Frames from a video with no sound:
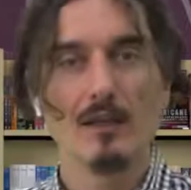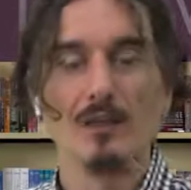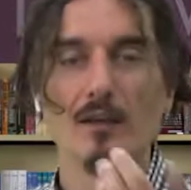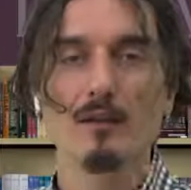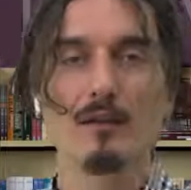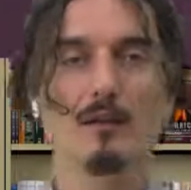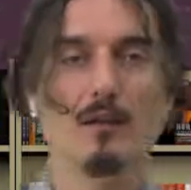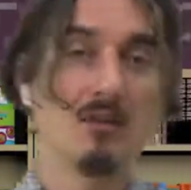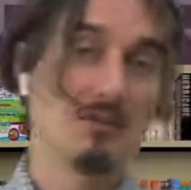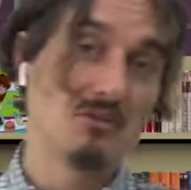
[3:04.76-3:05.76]
and health.
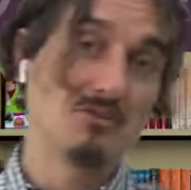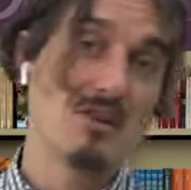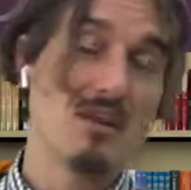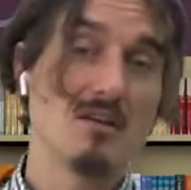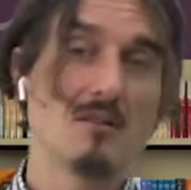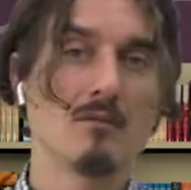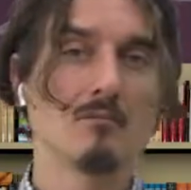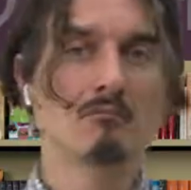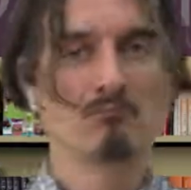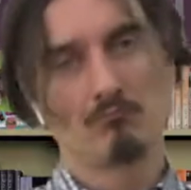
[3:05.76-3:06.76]
Instead,
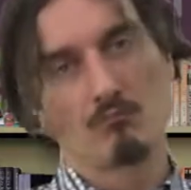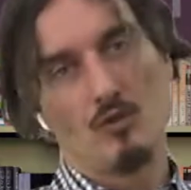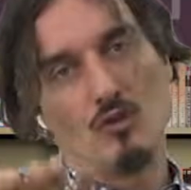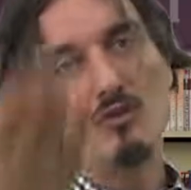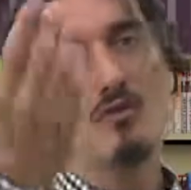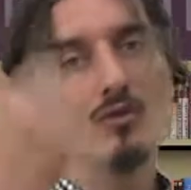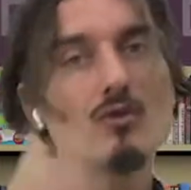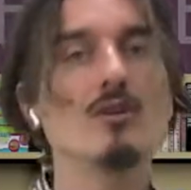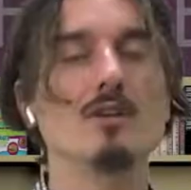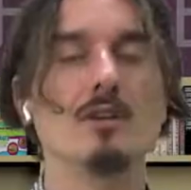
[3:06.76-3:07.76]
do
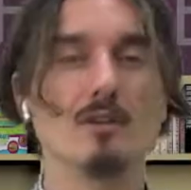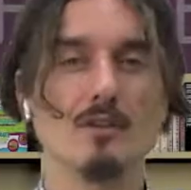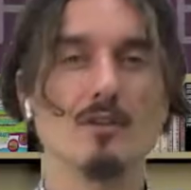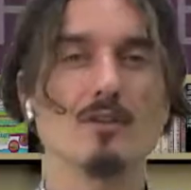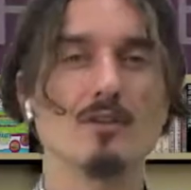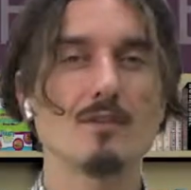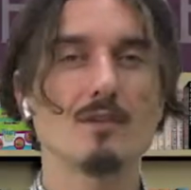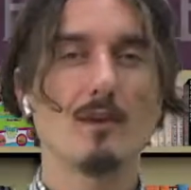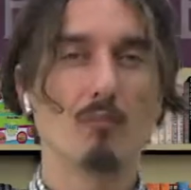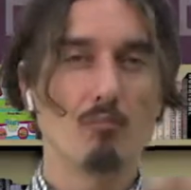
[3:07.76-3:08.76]
your diligence.
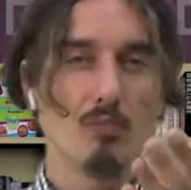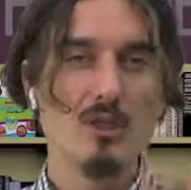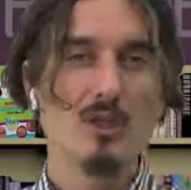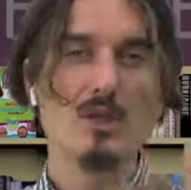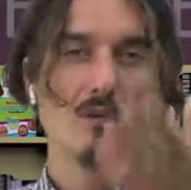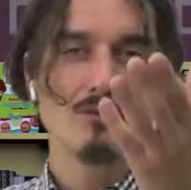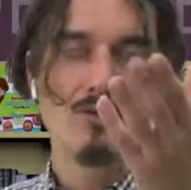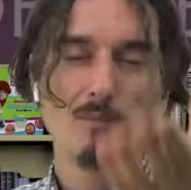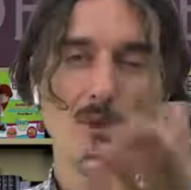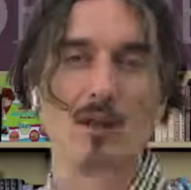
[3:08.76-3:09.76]
Be
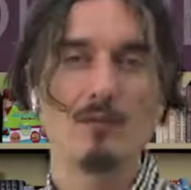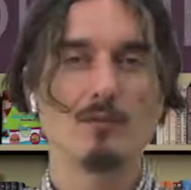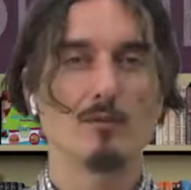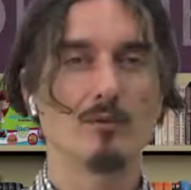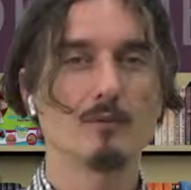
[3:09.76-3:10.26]
responsible.